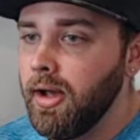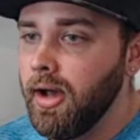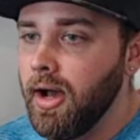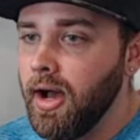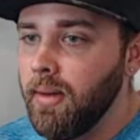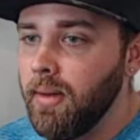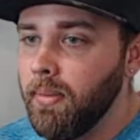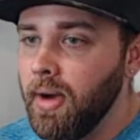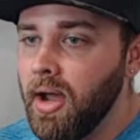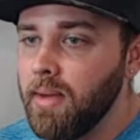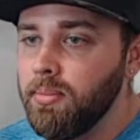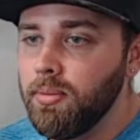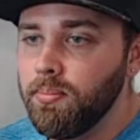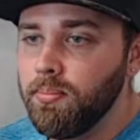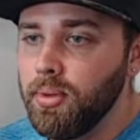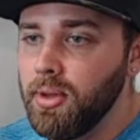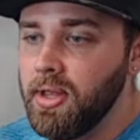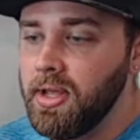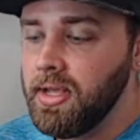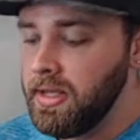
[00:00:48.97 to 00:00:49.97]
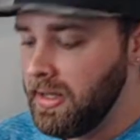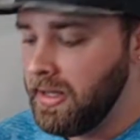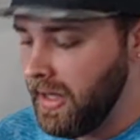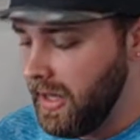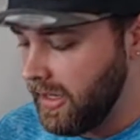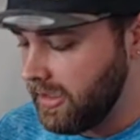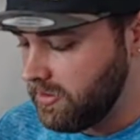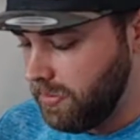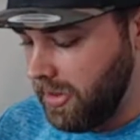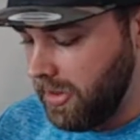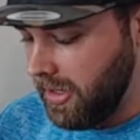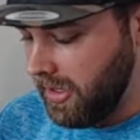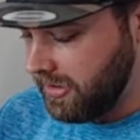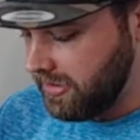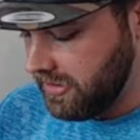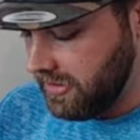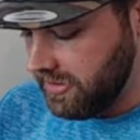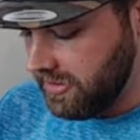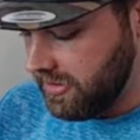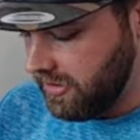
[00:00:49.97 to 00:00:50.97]
I've been playing Xbox
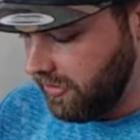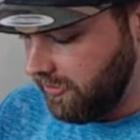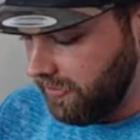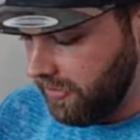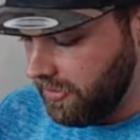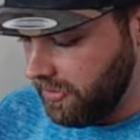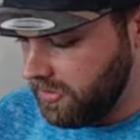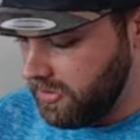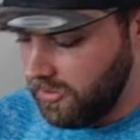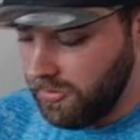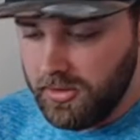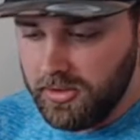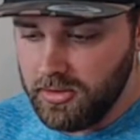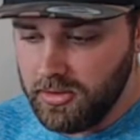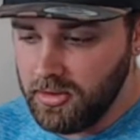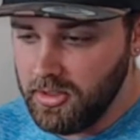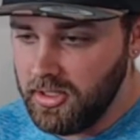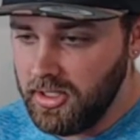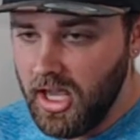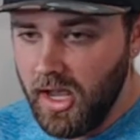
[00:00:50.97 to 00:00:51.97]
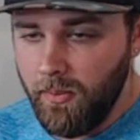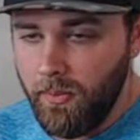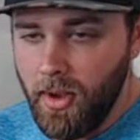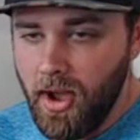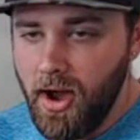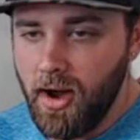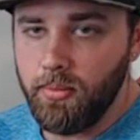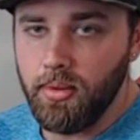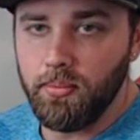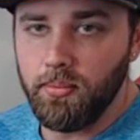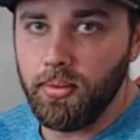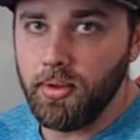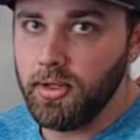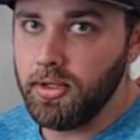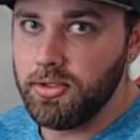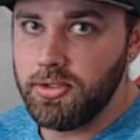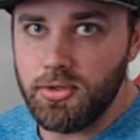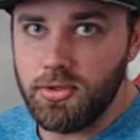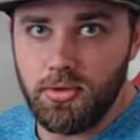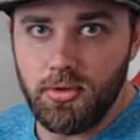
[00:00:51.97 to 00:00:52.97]
since it first originally came out. Been
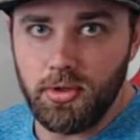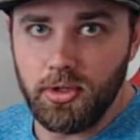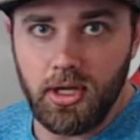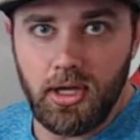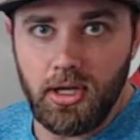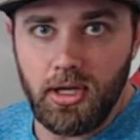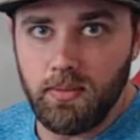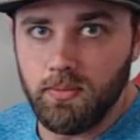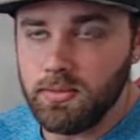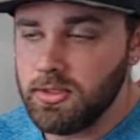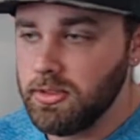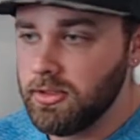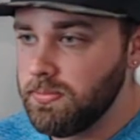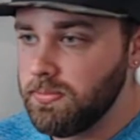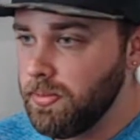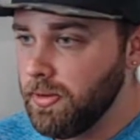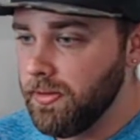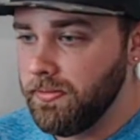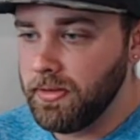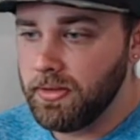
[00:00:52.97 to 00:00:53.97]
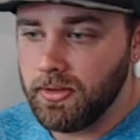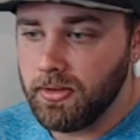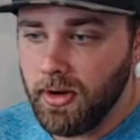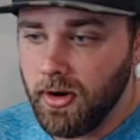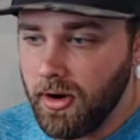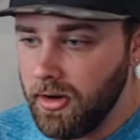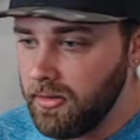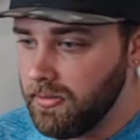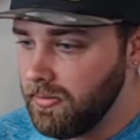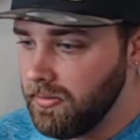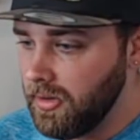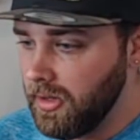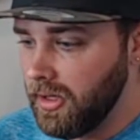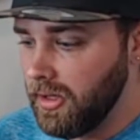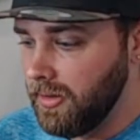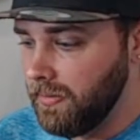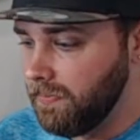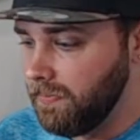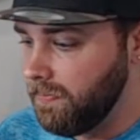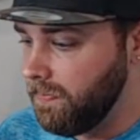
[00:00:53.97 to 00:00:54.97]
playing shooter games since Perfect Art,
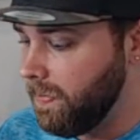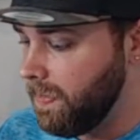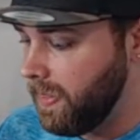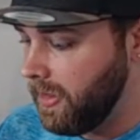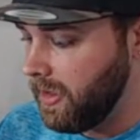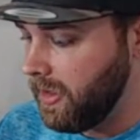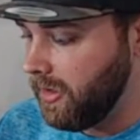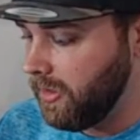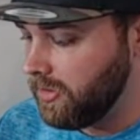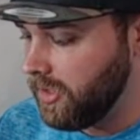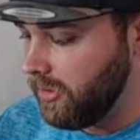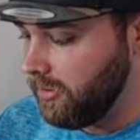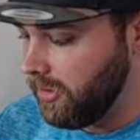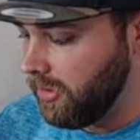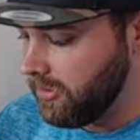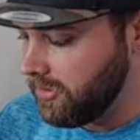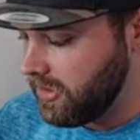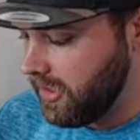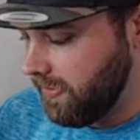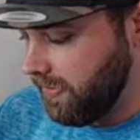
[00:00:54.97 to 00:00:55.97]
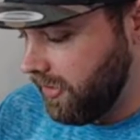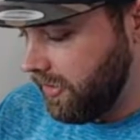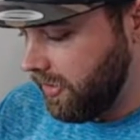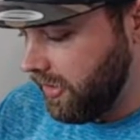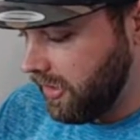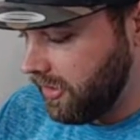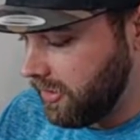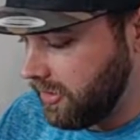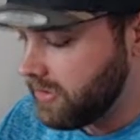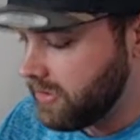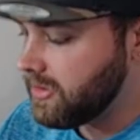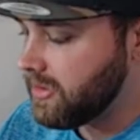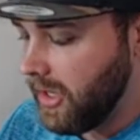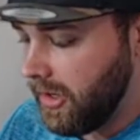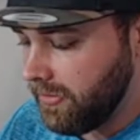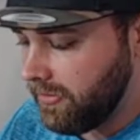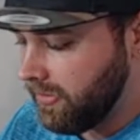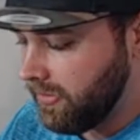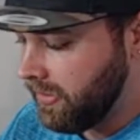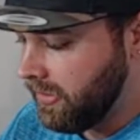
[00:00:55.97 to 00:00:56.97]
007, all that good
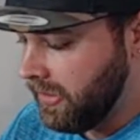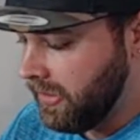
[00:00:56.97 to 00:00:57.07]
stuff.